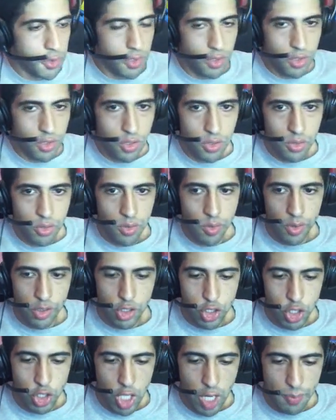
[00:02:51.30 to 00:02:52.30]
do
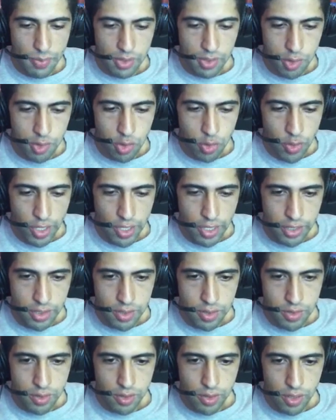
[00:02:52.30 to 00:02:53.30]
shopping
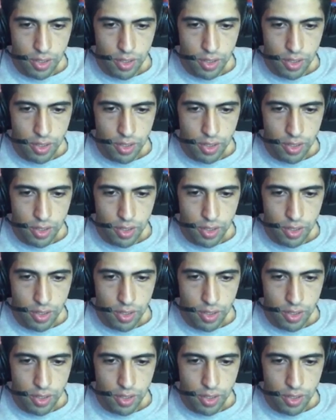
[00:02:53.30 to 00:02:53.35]
strats,